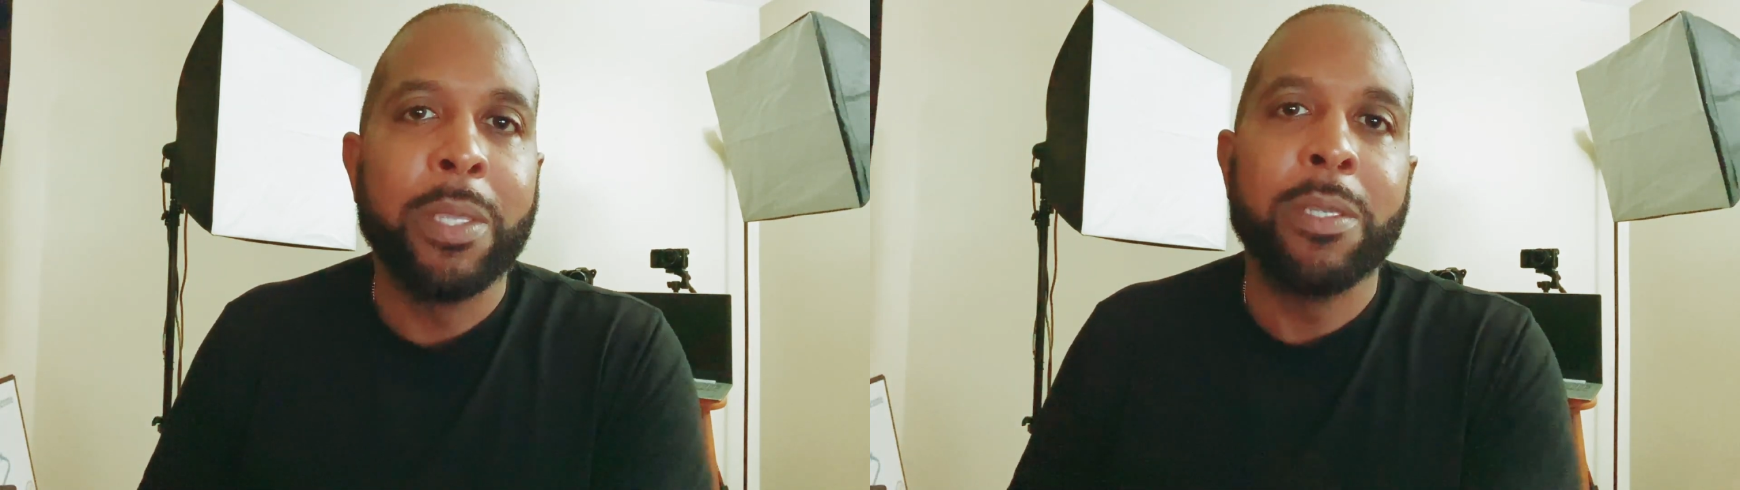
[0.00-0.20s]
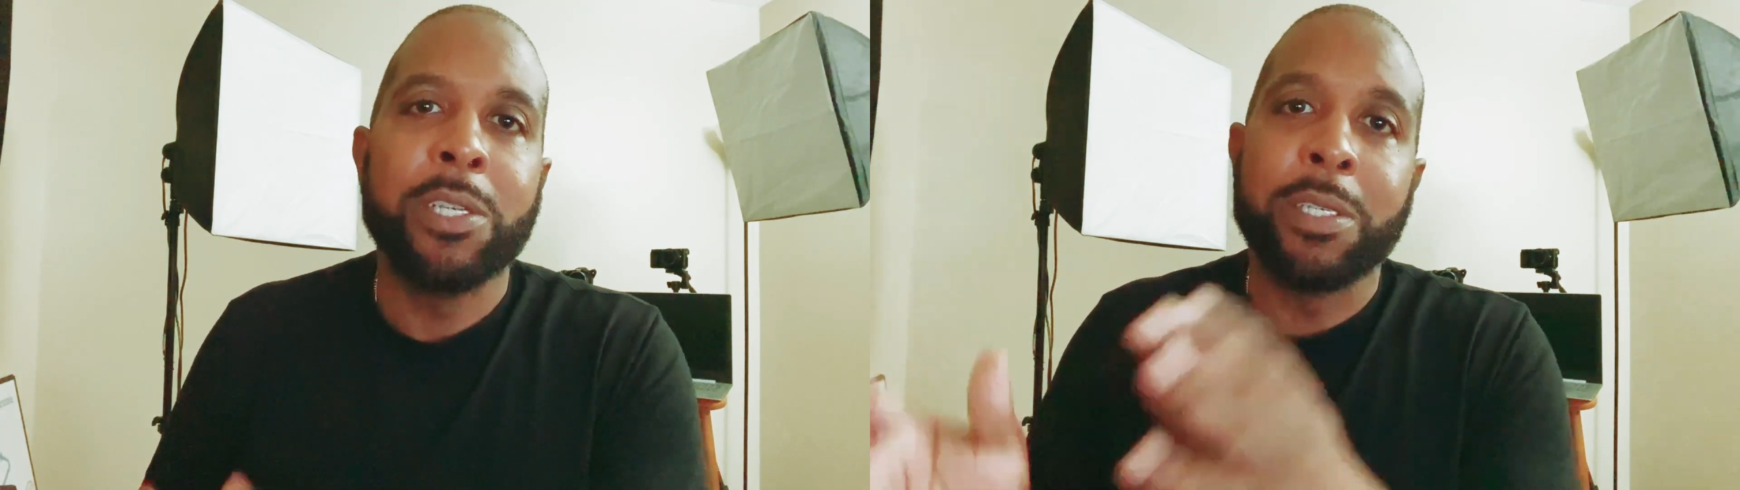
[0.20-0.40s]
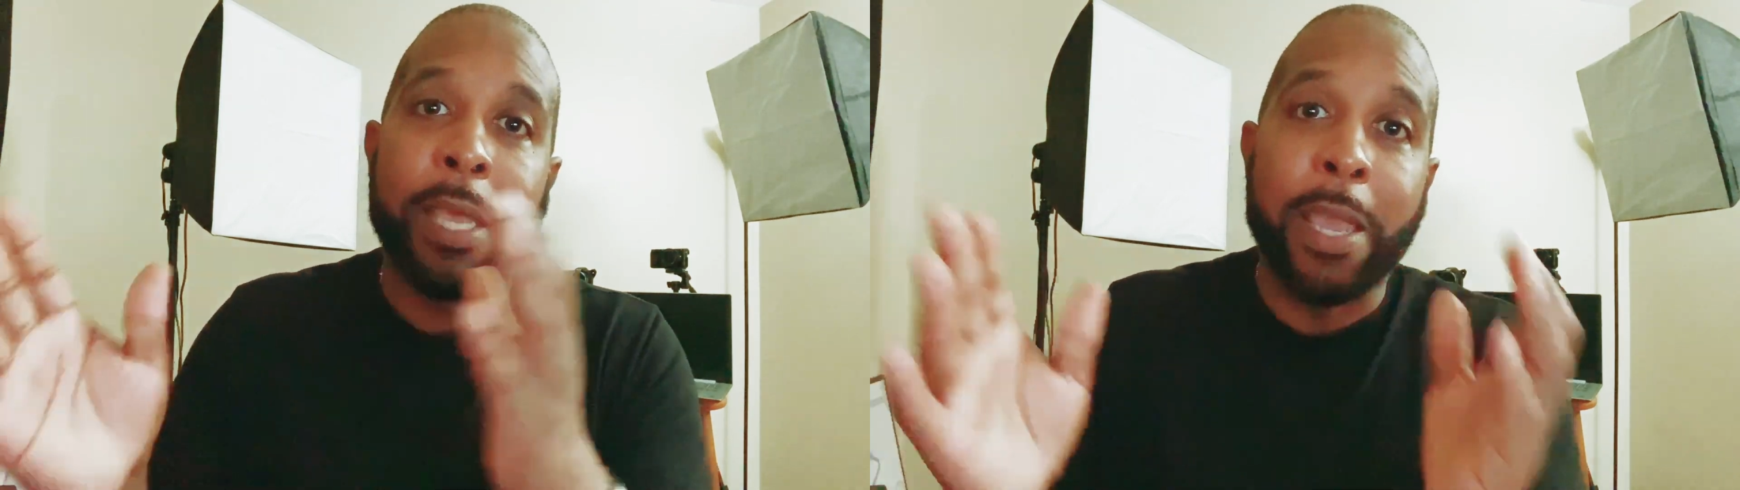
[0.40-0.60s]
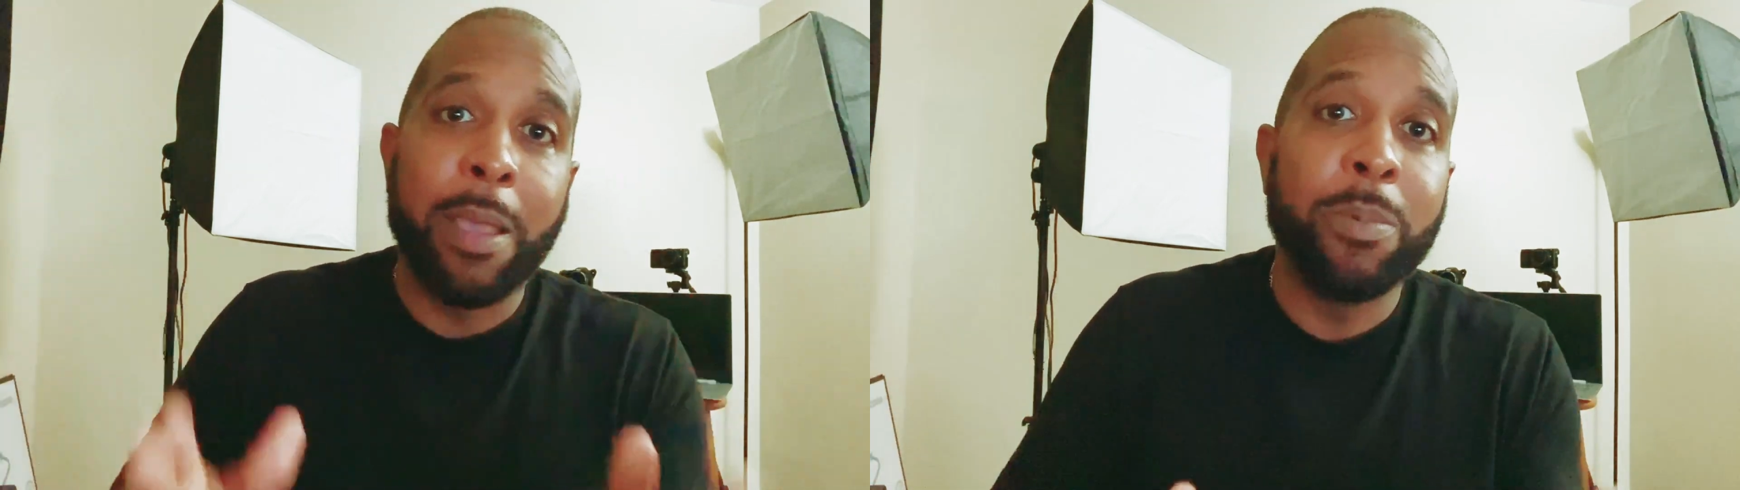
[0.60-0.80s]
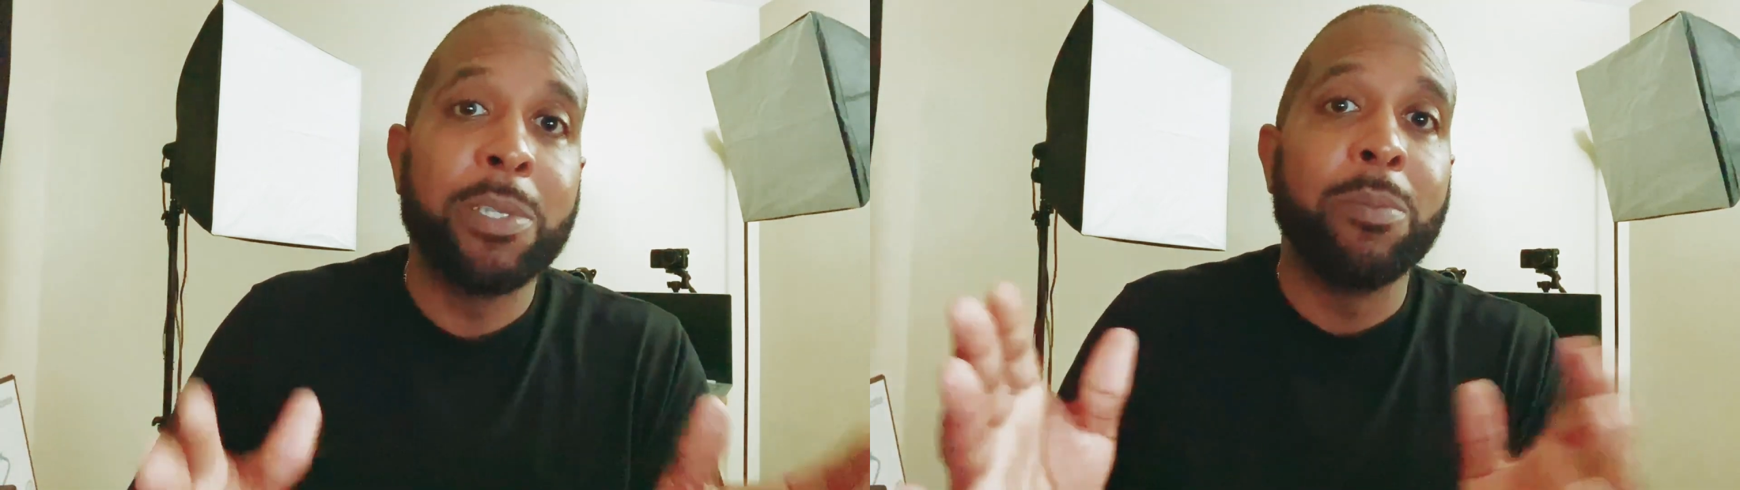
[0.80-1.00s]
just
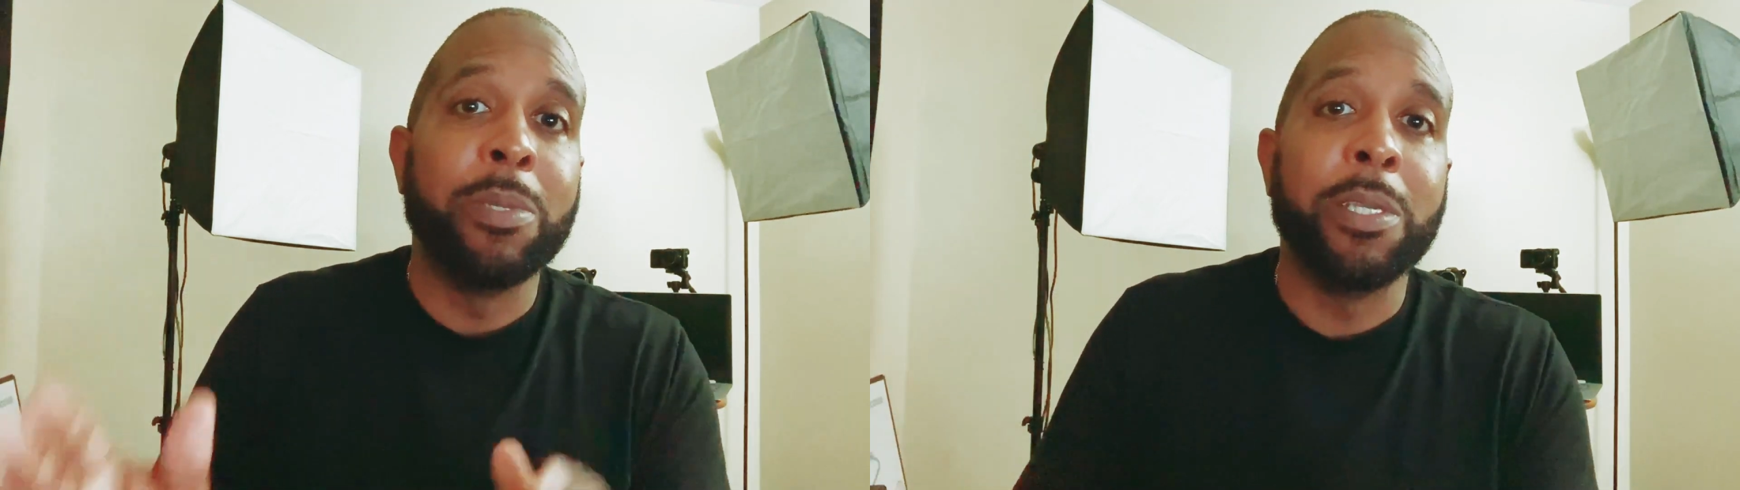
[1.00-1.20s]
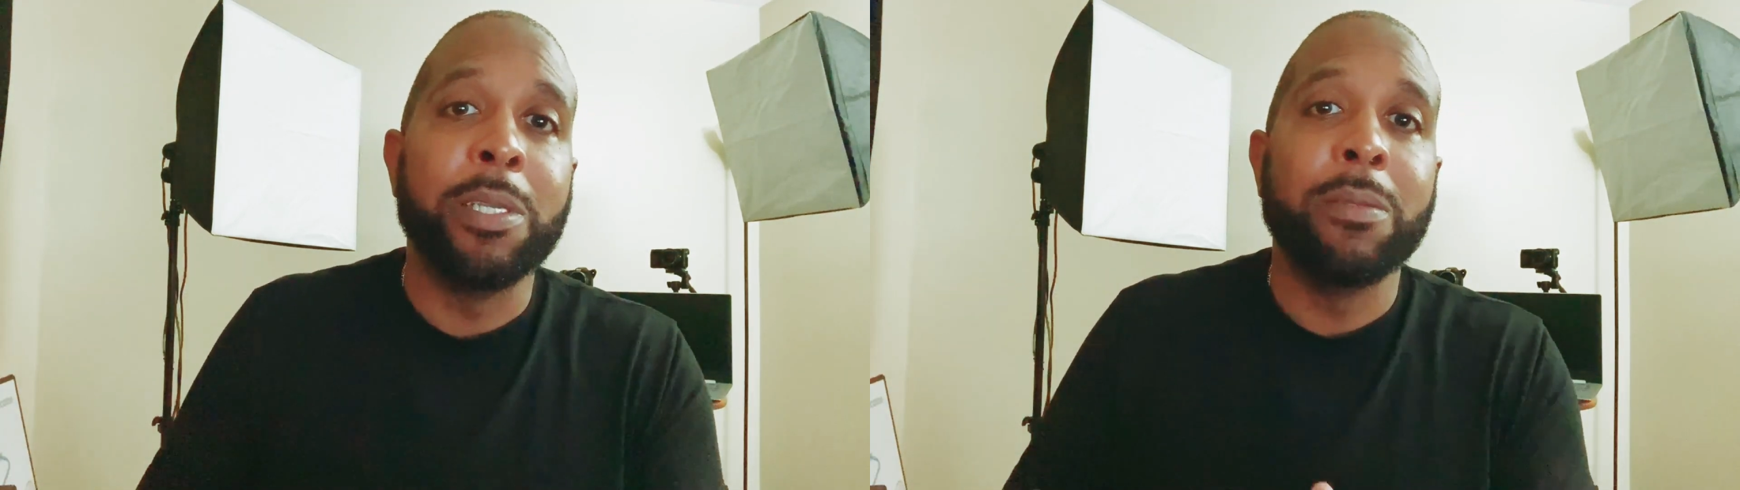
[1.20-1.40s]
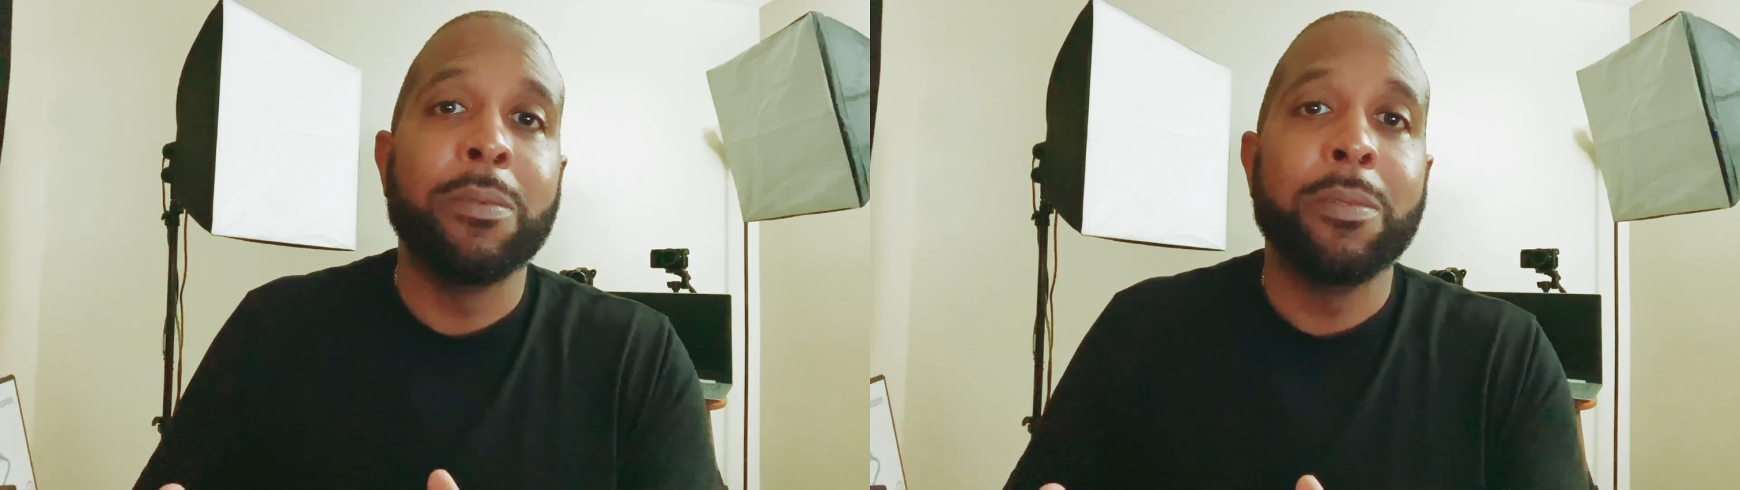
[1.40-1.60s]
happened to be